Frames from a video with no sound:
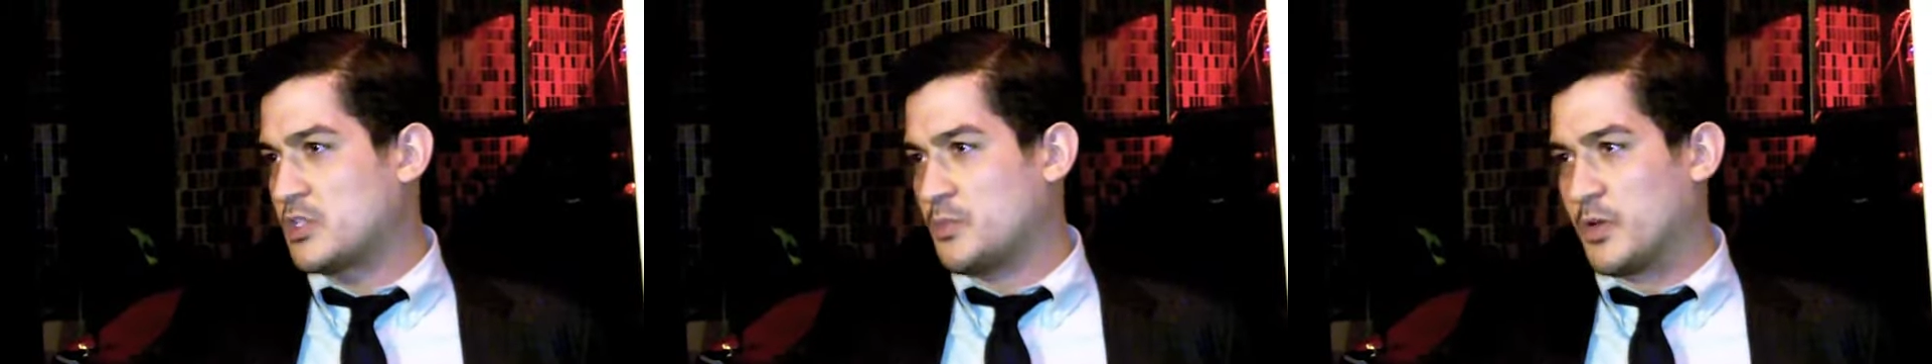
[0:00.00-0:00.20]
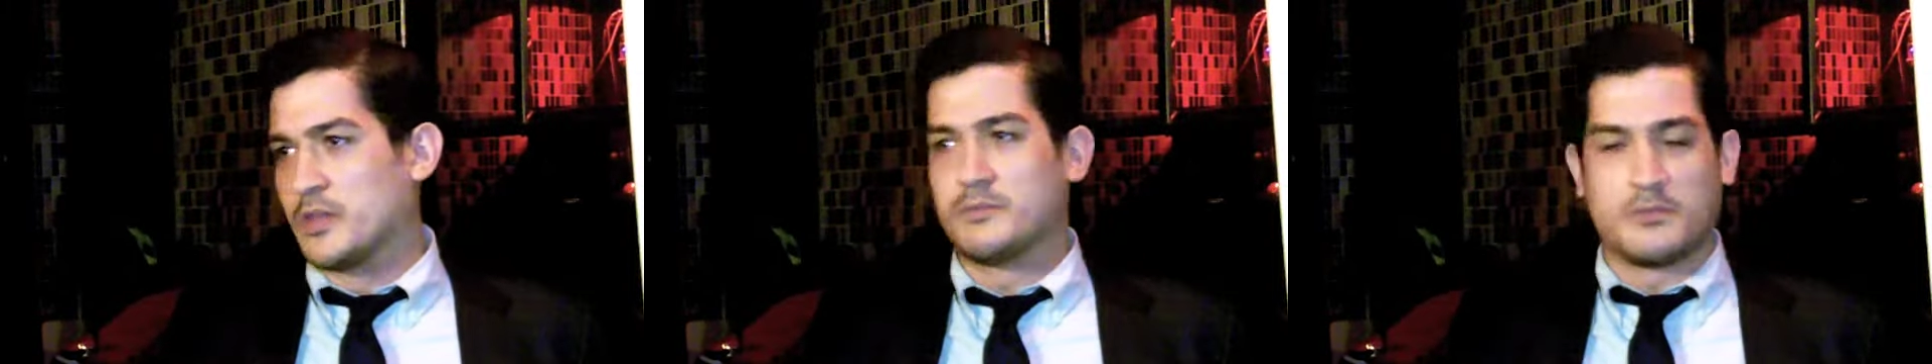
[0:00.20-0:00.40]

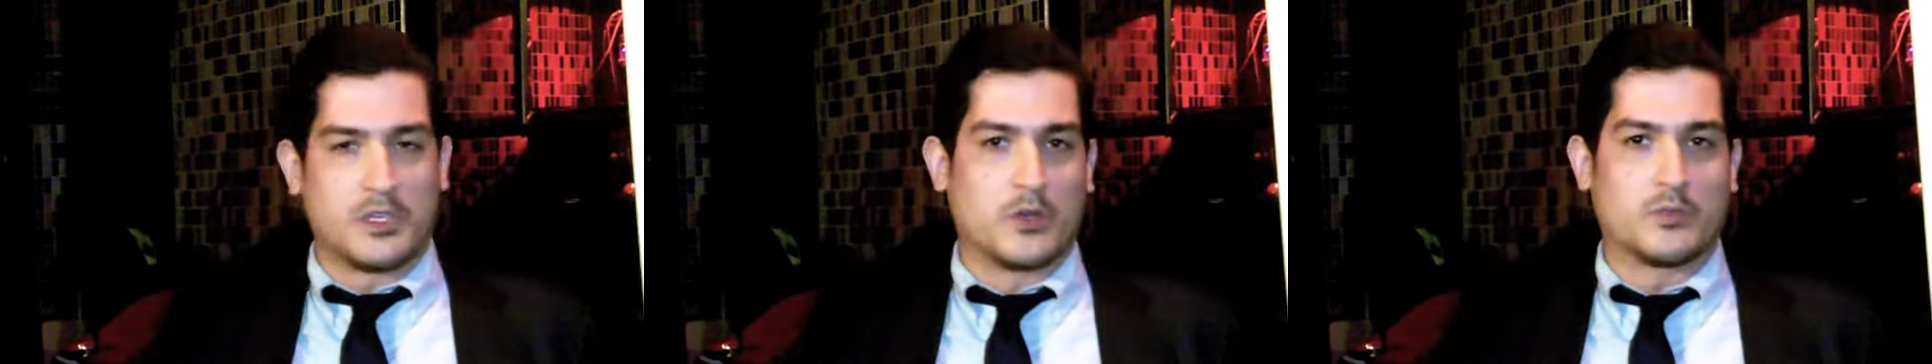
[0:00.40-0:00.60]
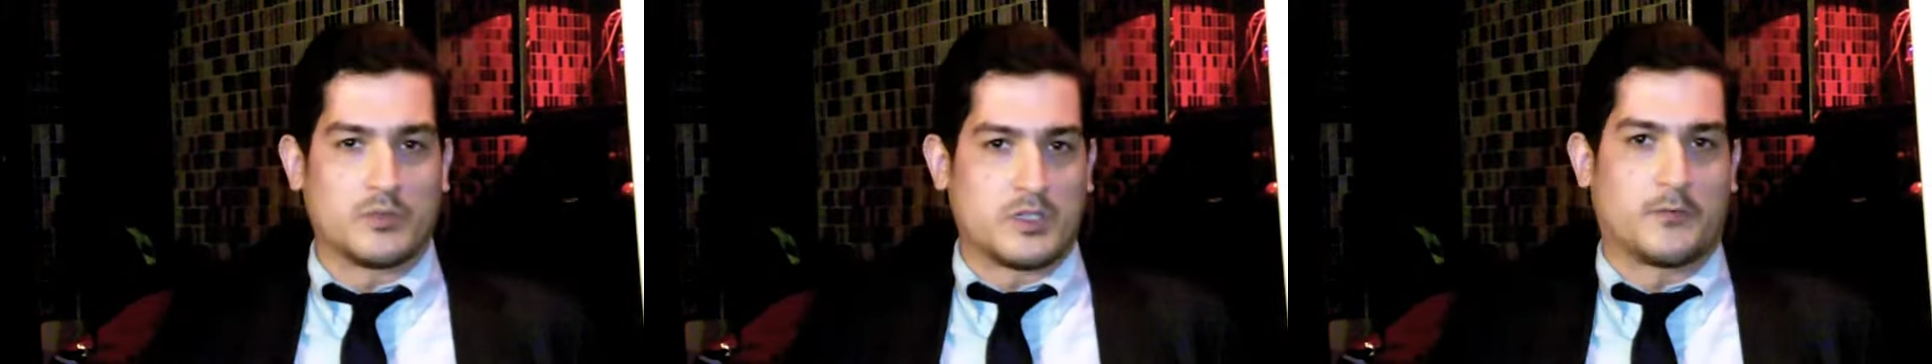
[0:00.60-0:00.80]
but
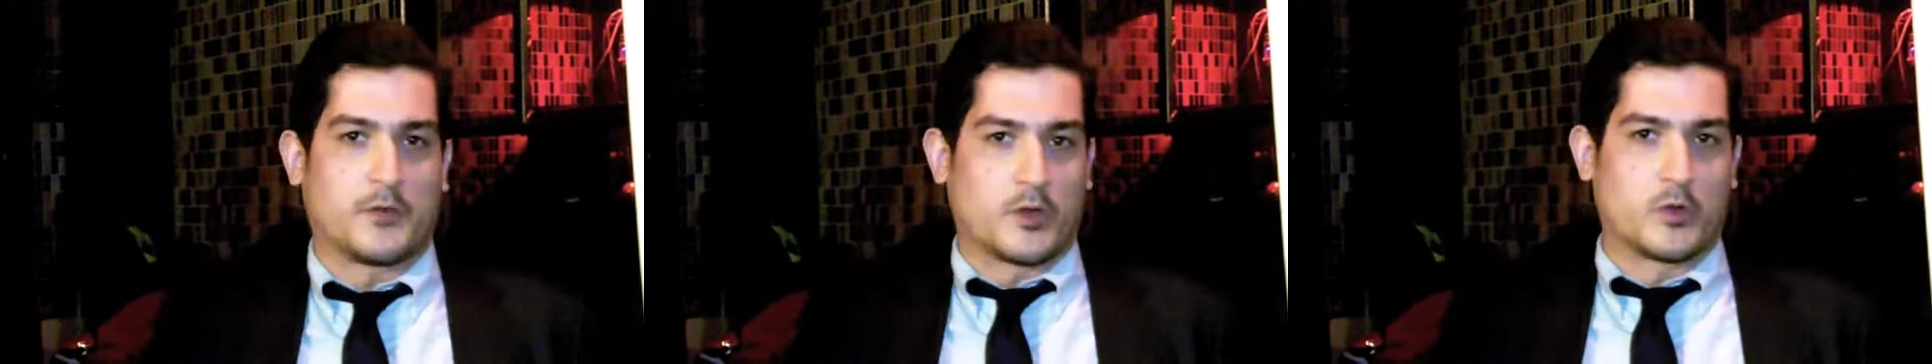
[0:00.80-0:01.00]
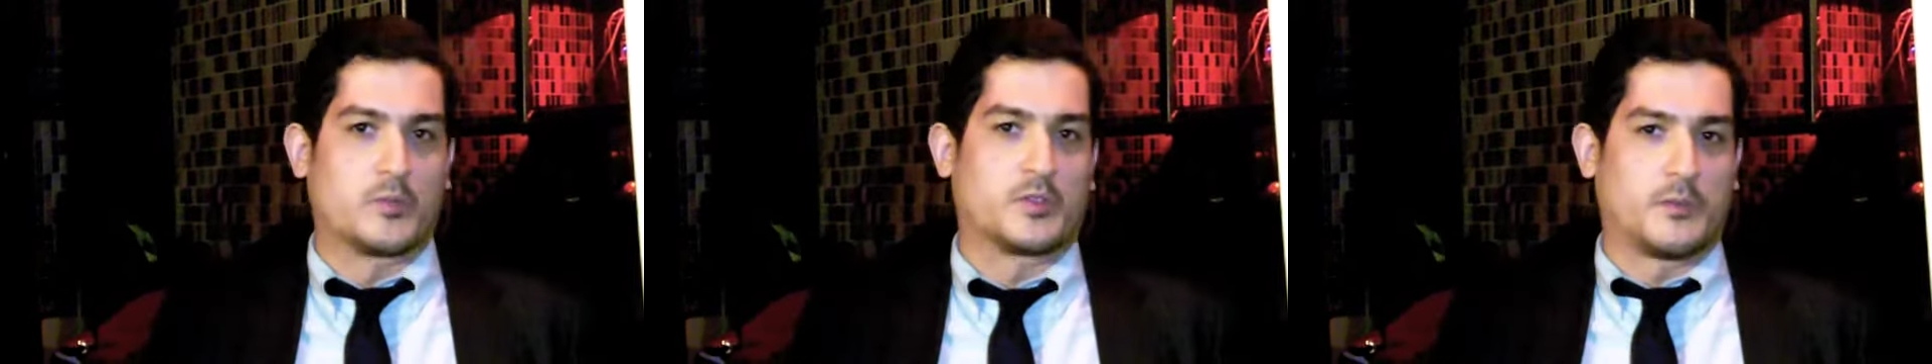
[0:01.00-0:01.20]
different
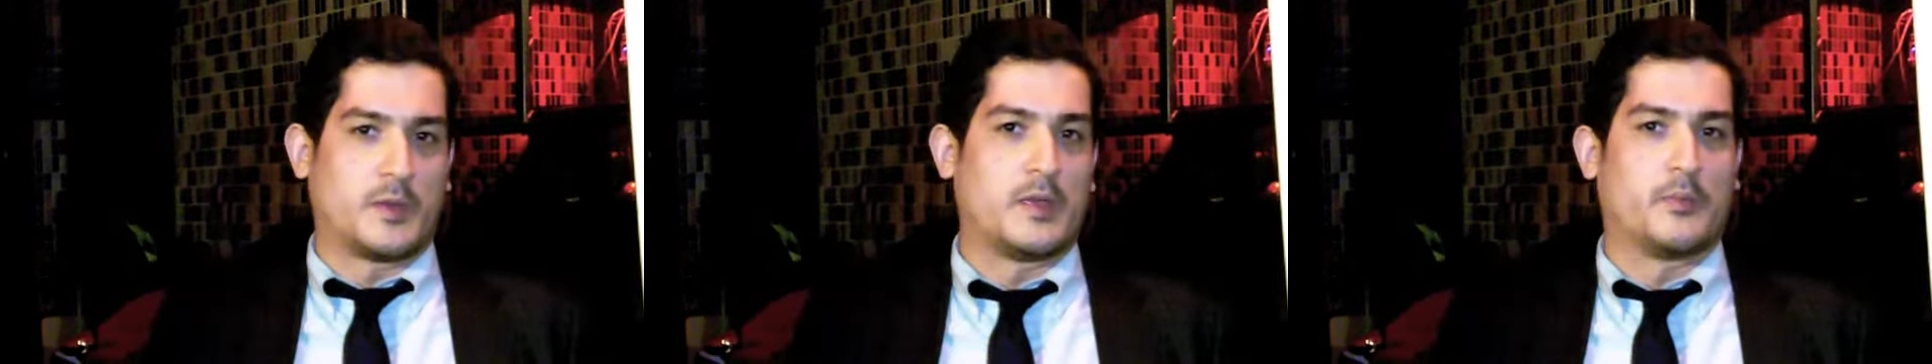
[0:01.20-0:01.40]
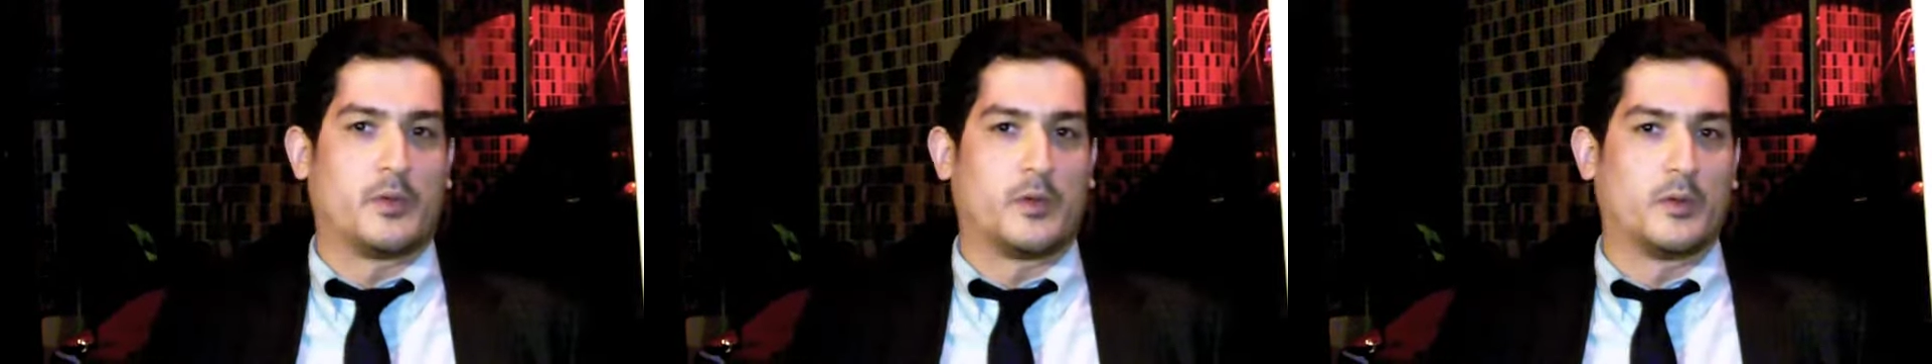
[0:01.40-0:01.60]
groups of
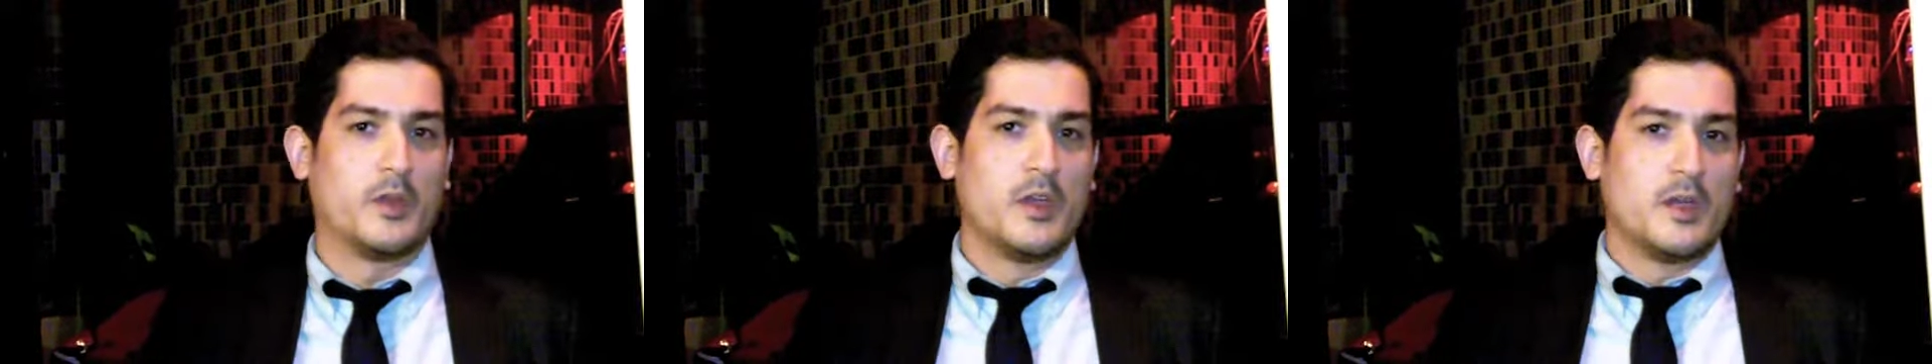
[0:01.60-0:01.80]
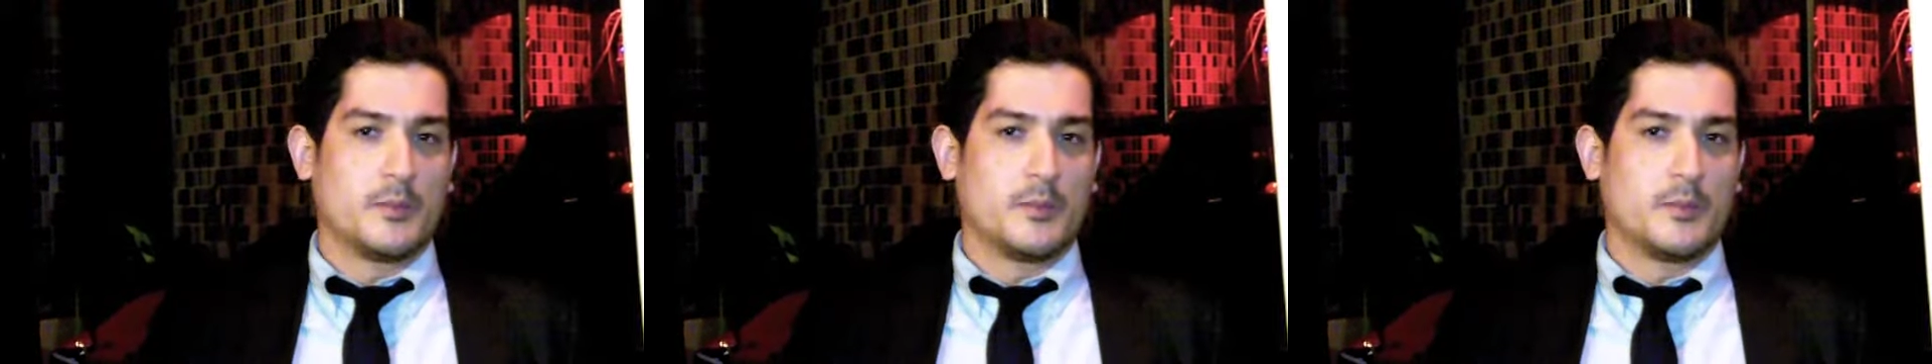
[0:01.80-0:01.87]
people,